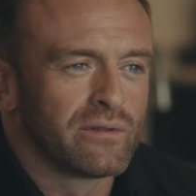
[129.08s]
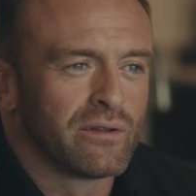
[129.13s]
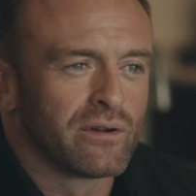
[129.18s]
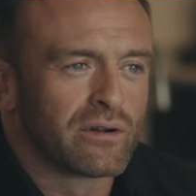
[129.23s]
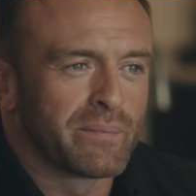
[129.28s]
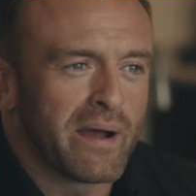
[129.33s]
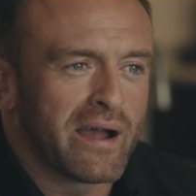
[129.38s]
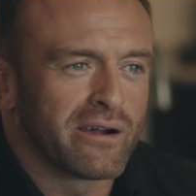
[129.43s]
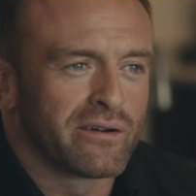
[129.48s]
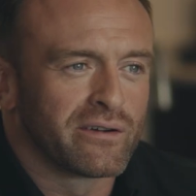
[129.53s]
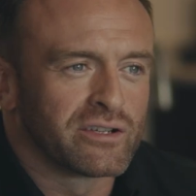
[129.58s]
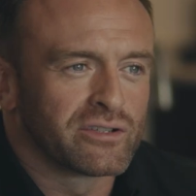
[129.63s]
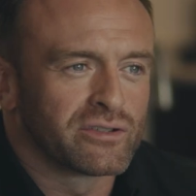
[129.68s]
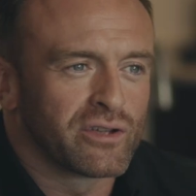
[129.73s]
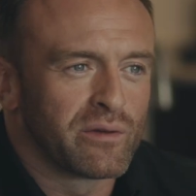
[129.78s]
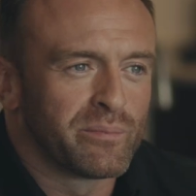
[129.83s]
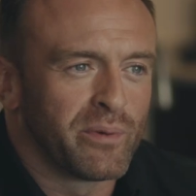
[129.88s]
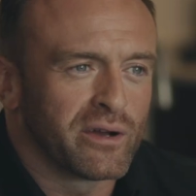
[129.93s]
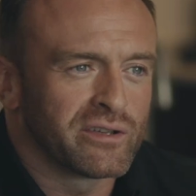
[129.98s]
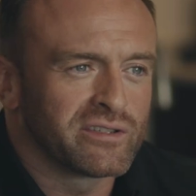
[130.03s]
look back on it
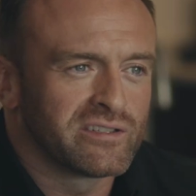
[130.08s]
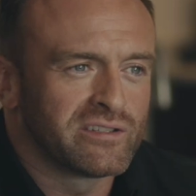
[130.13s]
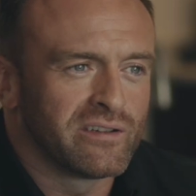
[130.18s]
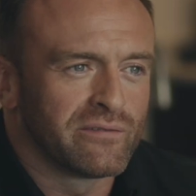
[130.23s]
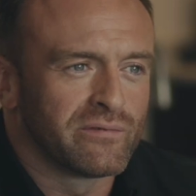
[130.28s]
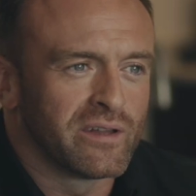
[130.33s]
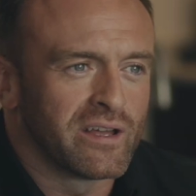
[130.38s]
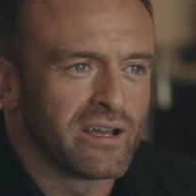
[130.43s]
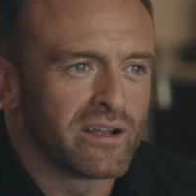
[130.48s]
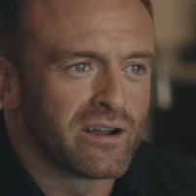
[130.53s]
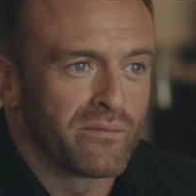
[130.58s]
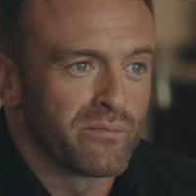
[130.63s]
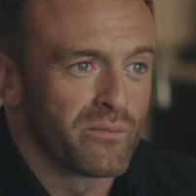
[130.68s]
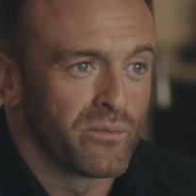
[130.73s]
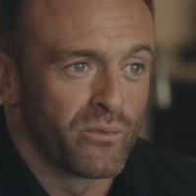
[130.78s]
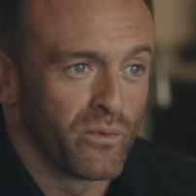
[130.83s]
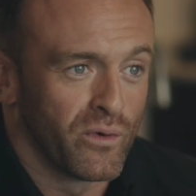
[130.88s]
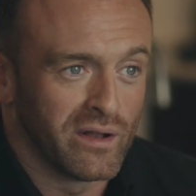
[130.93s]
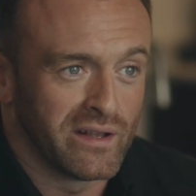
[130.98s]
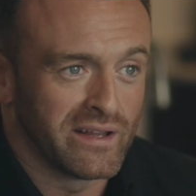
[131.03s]
so positively and
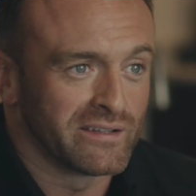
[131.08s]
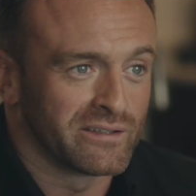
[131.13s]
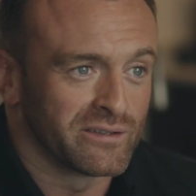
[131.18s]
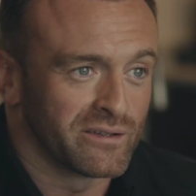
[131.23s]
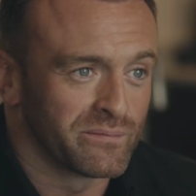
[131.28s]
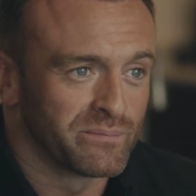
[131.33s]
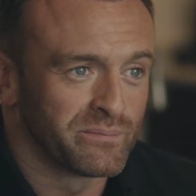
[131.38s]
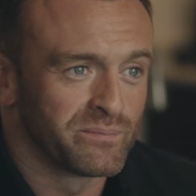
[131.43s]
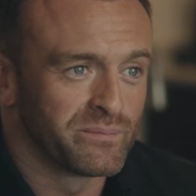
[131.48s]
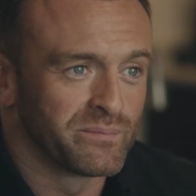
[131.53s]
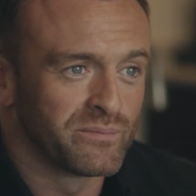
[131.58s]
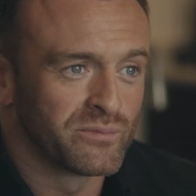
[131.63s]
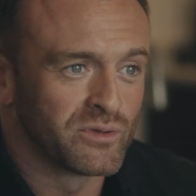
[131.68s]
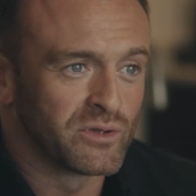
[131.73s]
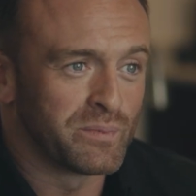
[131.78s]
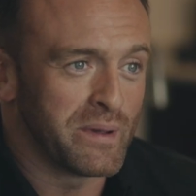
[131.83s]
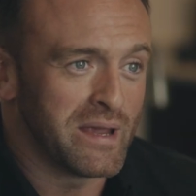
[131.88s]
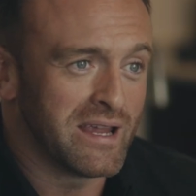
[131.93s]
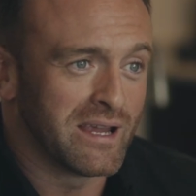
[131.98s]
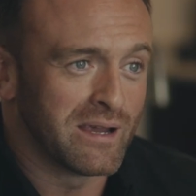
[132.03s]
I'm willing to
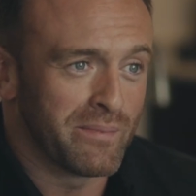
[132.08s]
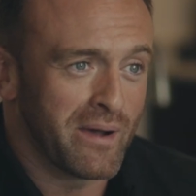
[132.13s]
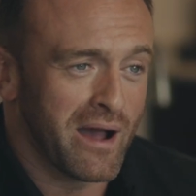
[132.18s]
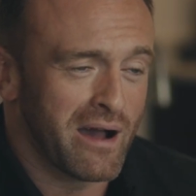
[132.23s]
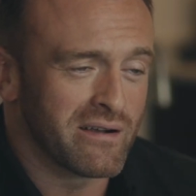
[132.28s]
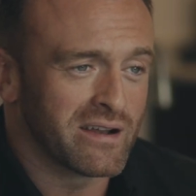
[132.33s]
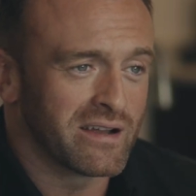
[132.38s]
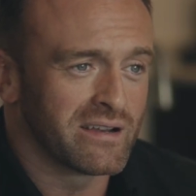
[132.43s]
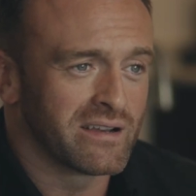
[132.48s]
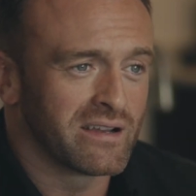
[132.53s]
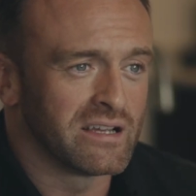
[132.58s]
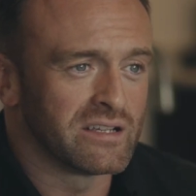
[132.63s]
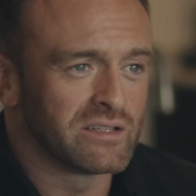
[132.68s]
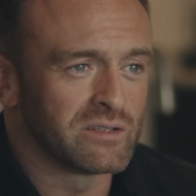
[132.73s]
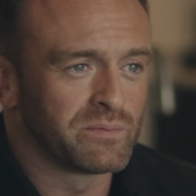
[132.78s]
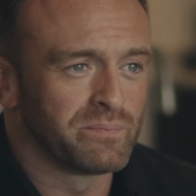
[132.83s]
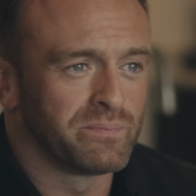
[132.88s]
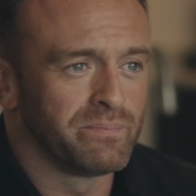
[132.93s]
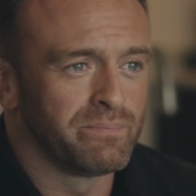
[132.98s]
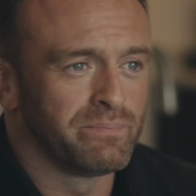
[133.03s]
speak about it
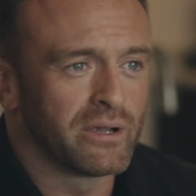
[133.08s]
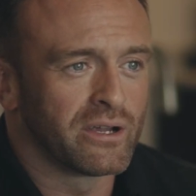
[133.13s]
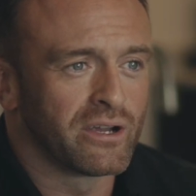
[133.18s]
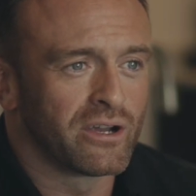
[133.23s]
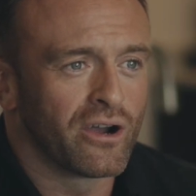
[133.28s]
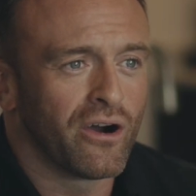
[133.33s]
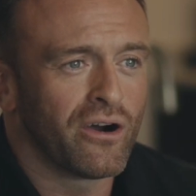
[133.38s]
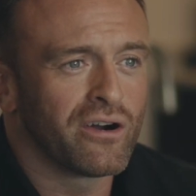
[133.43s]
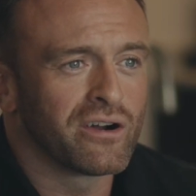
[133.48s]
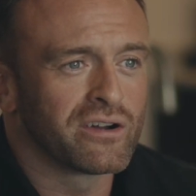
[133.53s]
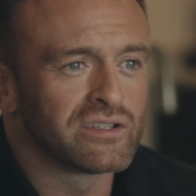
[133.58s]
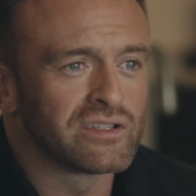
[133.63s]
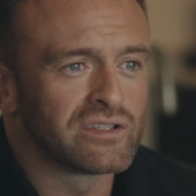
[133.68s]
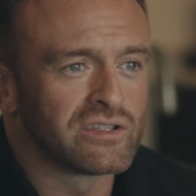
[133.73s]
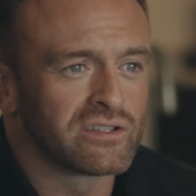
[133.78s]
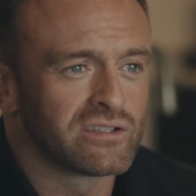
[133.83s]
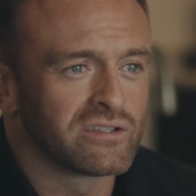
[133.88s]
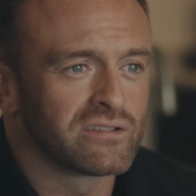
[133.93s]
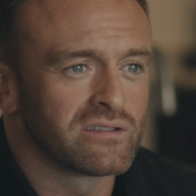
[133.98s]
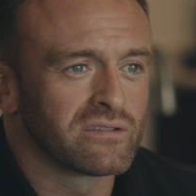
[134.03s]
is
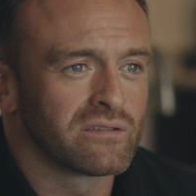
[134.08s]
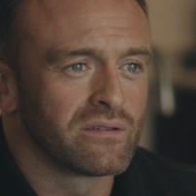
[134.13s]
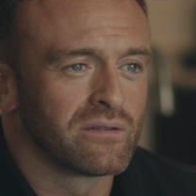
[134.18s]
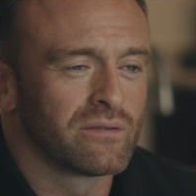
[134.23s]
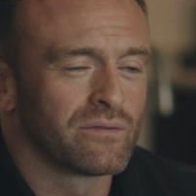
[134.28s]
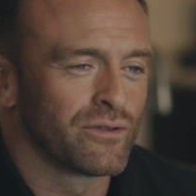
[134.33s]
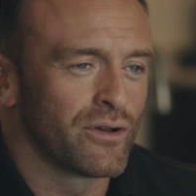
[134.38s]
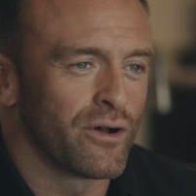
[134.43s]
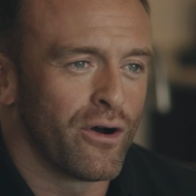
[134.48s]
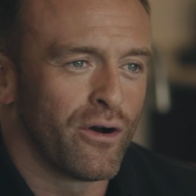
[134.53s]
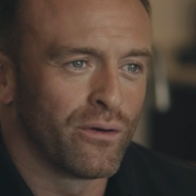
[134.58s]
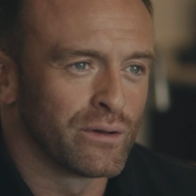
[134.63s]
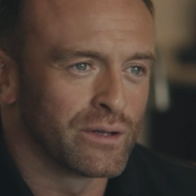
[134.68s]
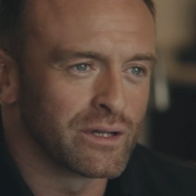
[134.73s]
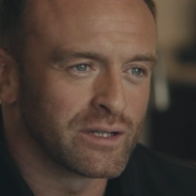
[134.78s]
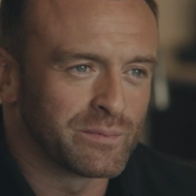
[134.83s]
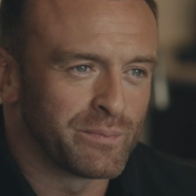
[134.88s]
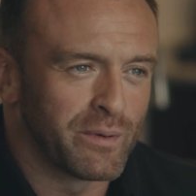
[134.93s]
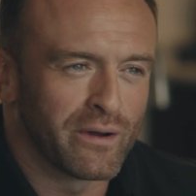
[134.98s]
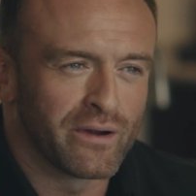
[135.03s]
because the whole
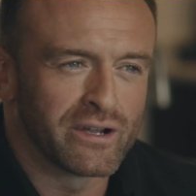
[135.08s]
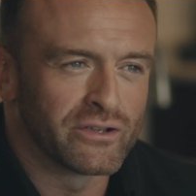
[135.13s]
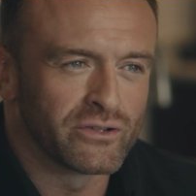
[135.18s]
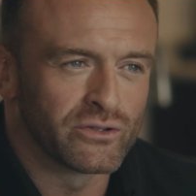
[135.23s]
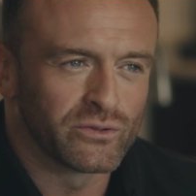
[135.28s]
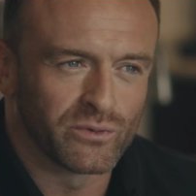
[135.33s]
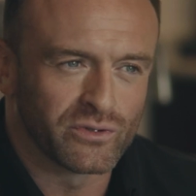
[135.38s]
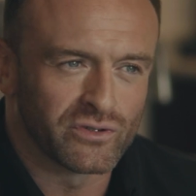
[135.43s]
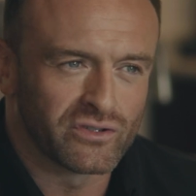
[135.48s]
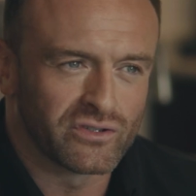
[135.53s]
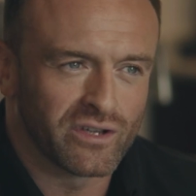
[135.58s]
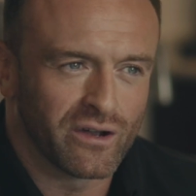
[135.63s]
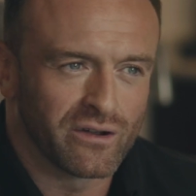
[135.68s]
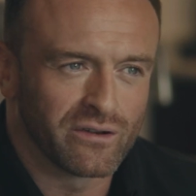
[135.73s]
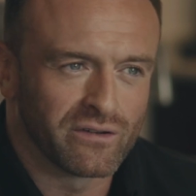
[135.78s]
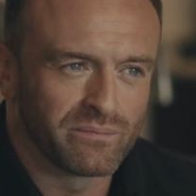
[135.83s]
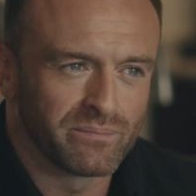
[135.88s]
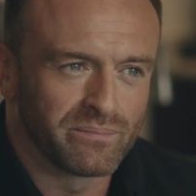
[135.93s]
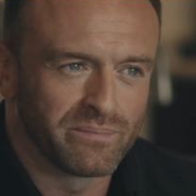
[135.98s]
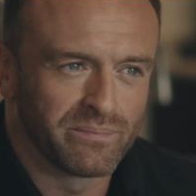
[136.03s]
experience was
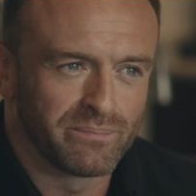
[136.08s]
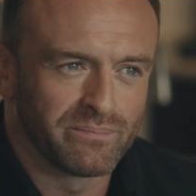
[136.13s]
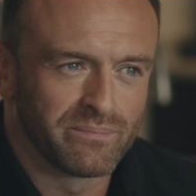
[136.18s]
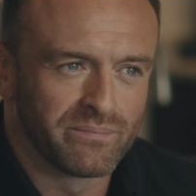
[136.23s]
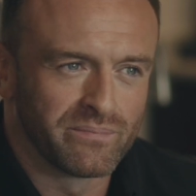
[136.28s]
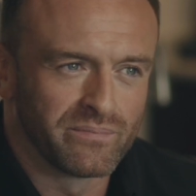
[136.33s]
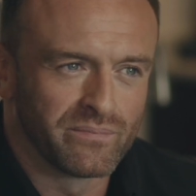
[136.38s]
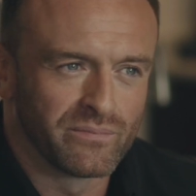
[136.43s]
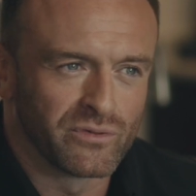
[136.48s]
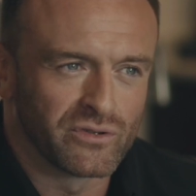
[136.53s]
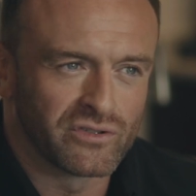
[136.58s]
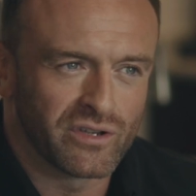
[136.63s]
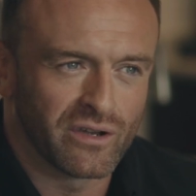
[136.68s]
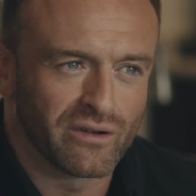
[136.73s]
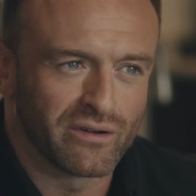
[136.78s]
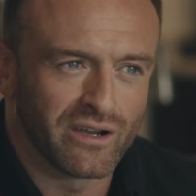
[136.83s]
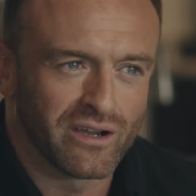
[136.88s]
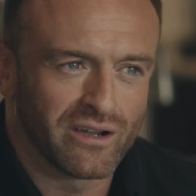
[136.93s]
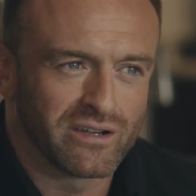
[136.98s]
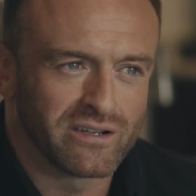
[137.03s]
so
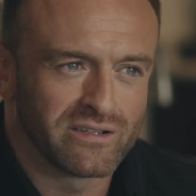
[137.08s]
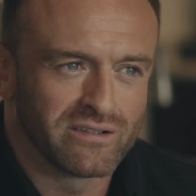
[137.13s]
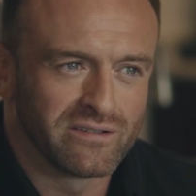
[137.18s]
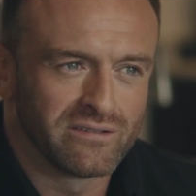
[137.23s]
good.